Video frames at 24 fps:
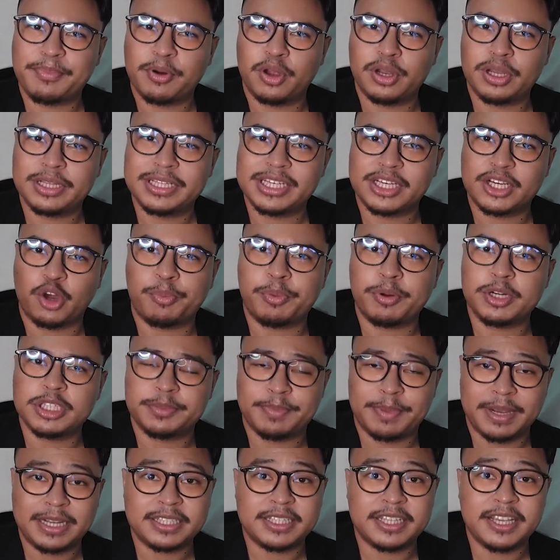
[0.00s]
political
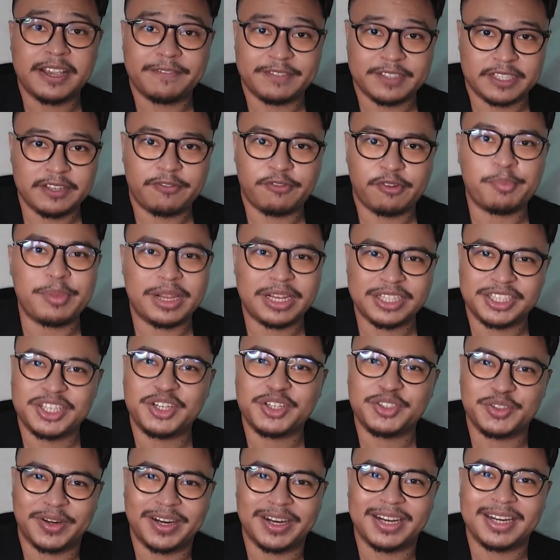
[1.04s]
perspectives from their
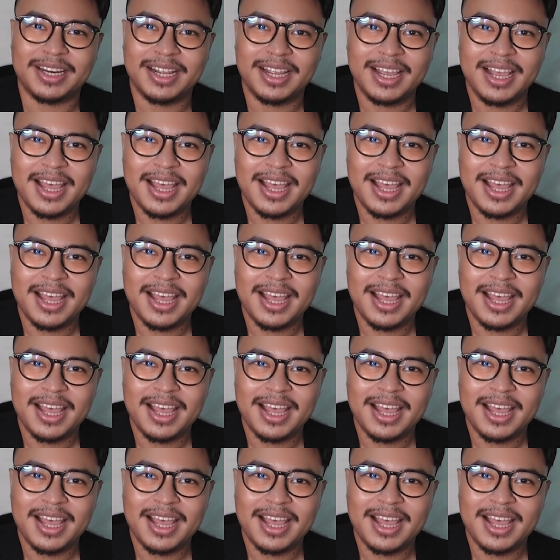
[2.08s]
children